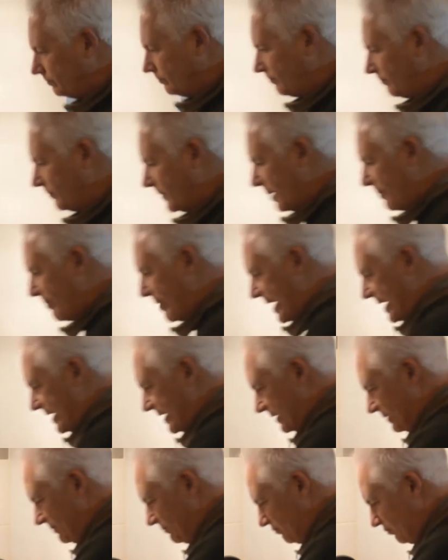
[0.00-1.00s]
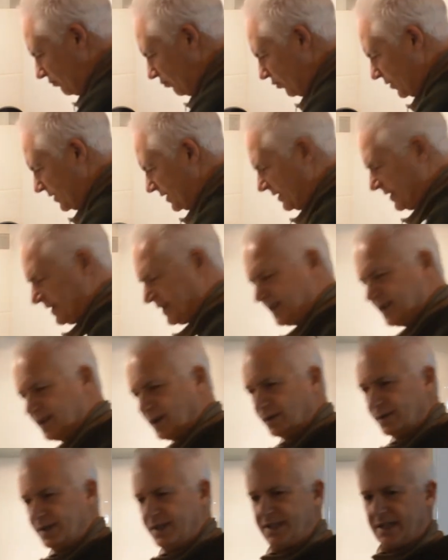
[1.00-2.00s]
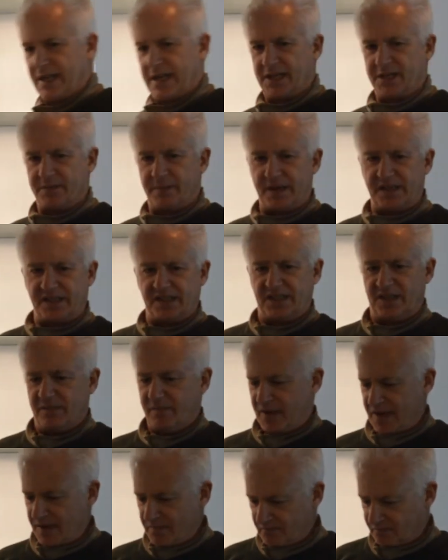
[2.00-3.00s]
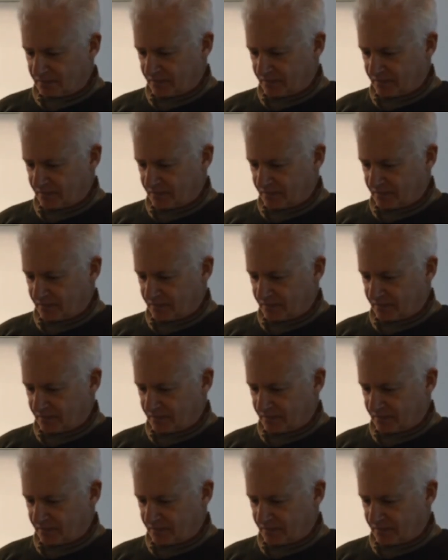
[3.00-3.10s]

bacon wasn't as salty as I expected it to be,